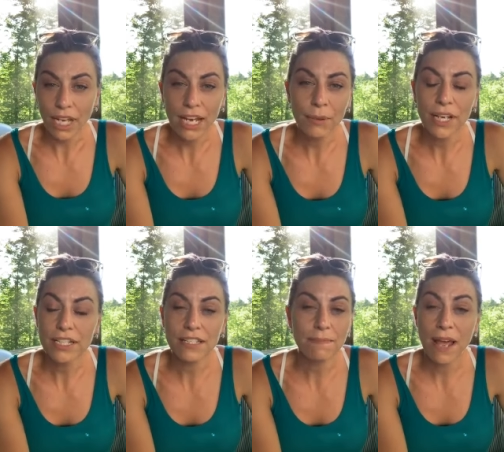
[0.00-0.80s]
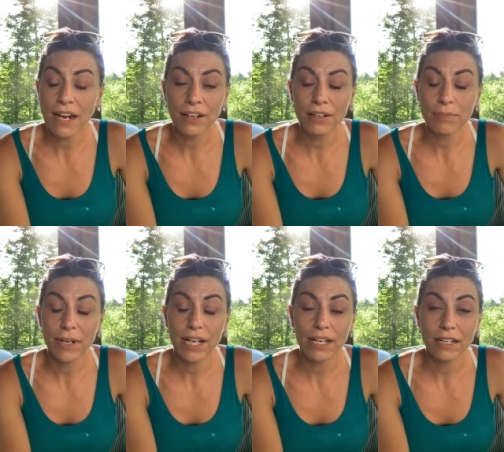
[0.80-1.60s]
Anyway, it doesn't matter,
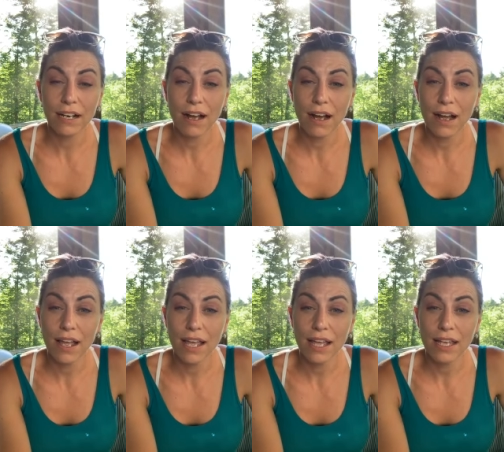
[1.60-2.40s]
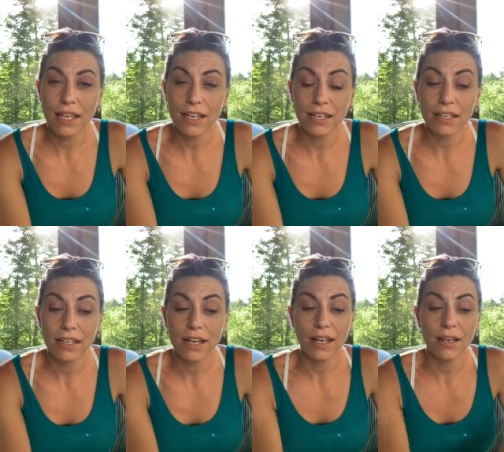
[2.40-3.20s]
but I
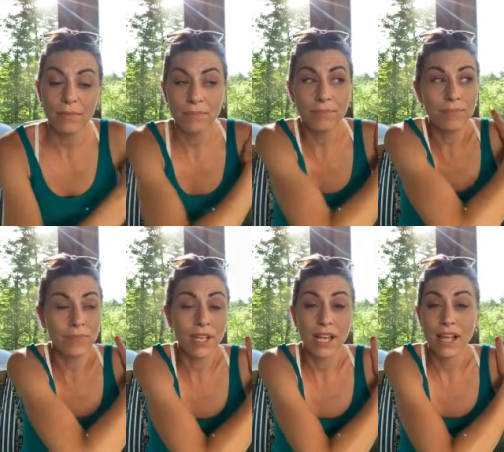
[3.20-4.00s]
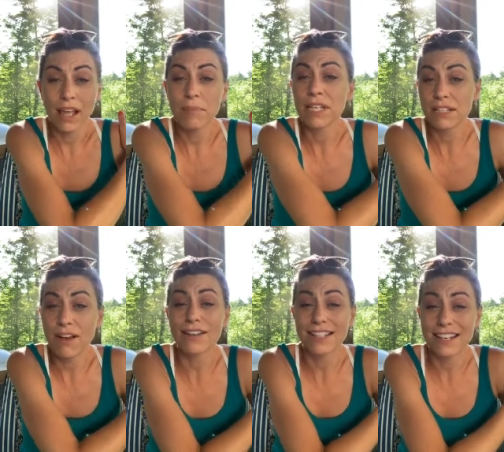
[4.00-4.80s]
am
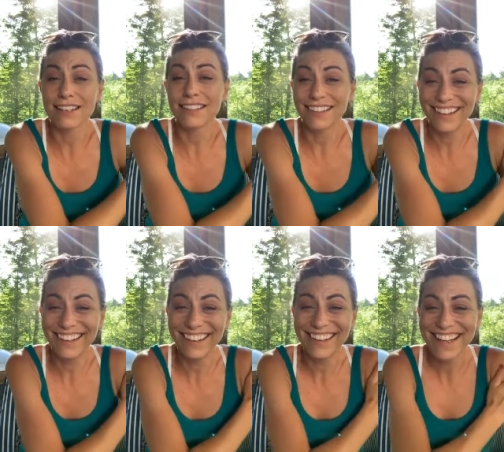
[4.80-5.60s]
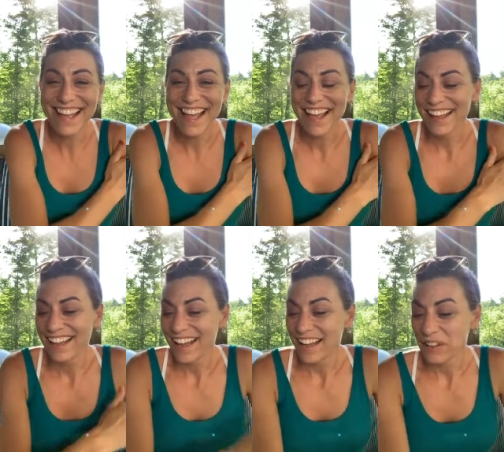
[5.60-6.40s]
exhausted.
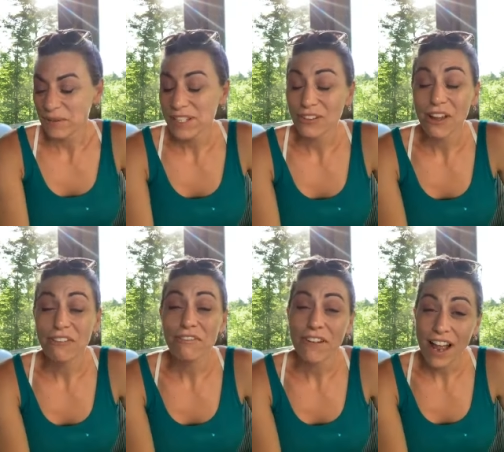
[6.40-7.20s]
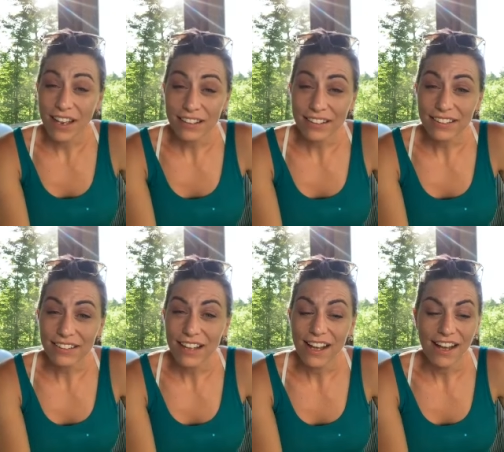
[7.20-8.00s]
It was a lot of fun.
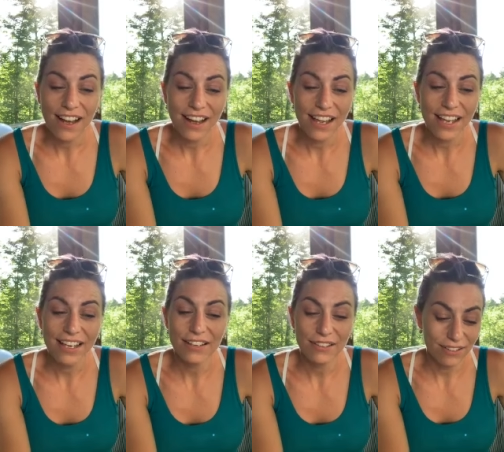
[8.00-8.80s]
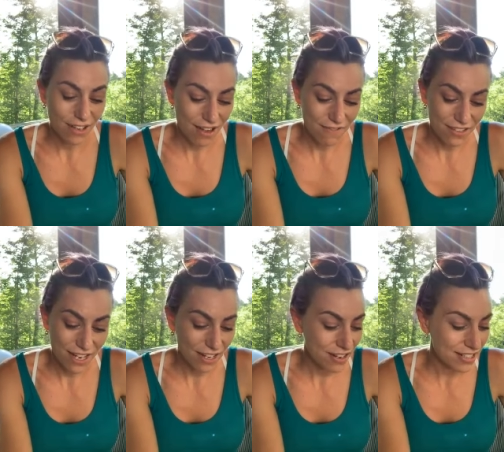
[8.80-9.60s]
I love
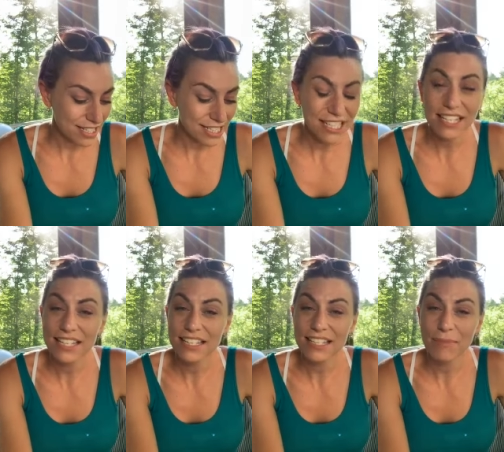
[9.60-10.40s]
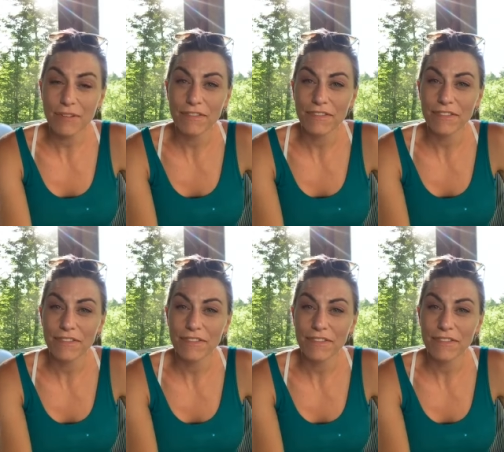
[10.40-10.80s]
that I got to see some of